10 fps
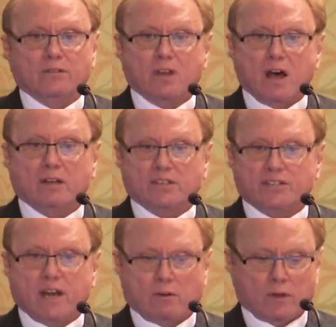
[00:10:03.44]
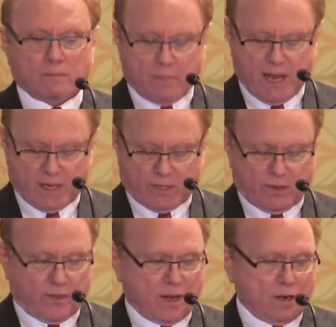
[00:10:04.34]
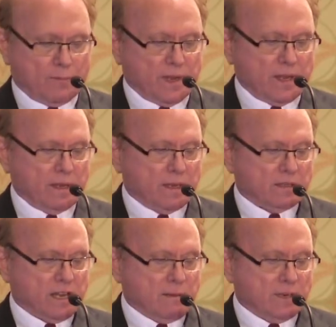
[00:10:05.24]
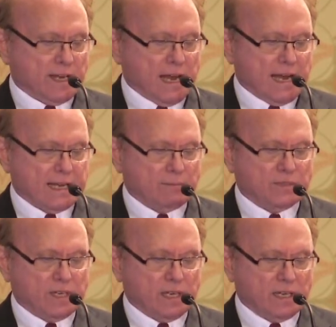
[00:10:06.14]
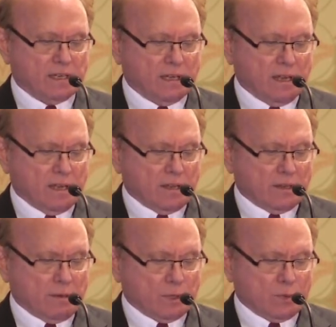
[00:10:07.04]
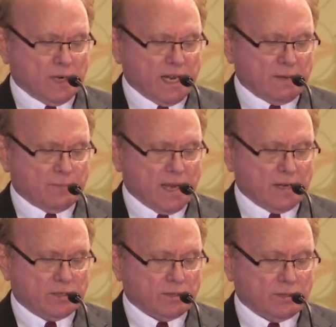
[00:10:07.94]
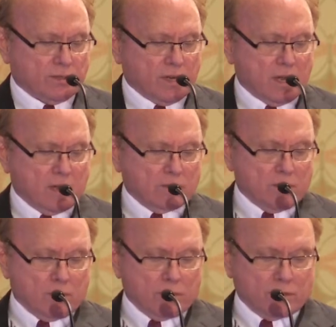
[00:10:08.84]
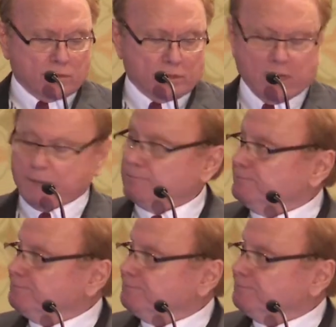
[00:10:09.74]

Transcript: non-steroid-based therapy, namely IMT. There were 28 patients. Notice that